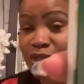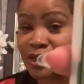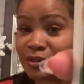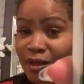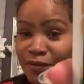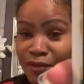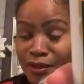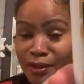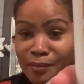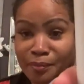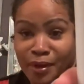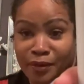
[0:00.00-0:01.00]
another
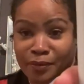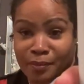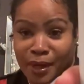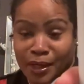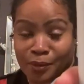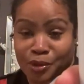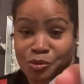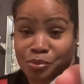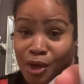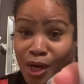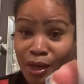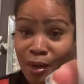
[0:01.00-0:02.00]
Bath and Body Works
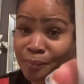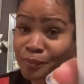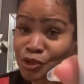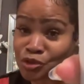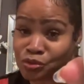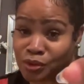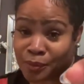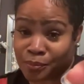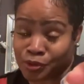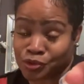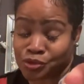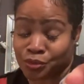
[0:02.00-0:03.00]
product that you can
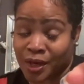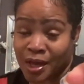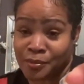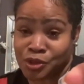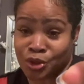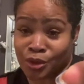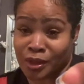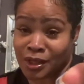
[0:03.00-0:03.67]
purchase on Amazon.